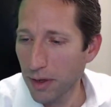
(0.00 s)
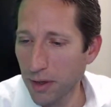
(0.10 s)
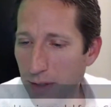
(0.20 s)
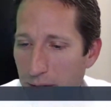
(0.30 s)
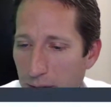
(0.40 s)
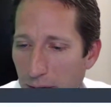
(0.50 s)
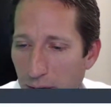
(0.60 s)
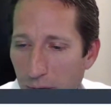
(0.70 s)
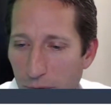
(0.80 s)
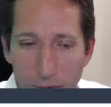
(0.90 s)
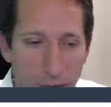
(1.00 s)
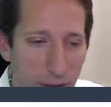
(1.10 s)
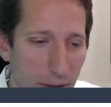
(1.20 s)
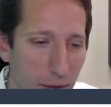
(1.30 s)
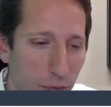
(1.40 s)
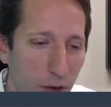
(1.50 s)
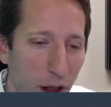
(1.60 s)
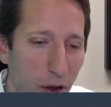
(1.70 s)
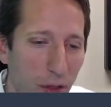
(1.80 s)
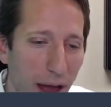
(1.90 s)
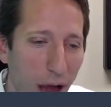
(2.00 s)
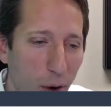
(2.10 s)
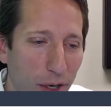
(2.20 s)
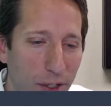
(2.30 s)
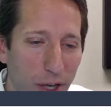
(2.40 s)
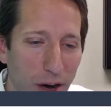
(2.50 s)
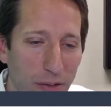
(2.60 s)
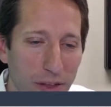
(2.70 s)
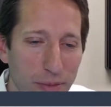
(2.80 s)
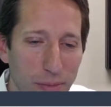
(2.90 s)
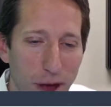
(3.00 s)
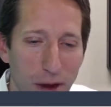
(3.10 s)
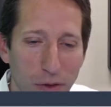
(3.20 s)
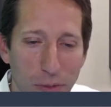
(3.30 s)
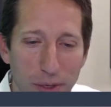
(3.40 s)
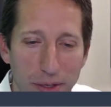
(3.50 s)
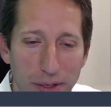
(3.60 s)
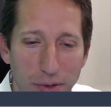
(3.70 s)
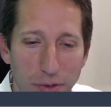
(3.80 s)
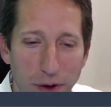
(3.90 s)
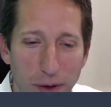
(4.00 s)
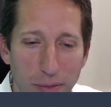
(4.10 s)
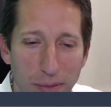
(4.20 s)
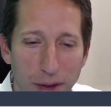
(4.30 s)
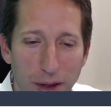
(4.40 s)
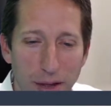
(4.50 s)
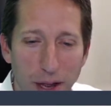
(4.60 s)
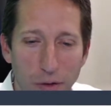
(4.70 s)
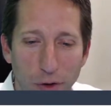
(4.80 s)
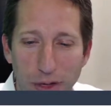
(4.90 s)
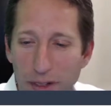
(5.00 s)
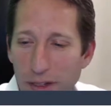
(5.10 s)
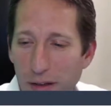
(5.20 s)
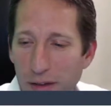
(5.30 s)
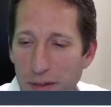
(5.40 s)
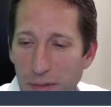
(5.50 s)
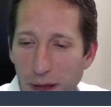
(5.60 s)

Let's see. Follow the Howard Jarvis model from California in the 70s.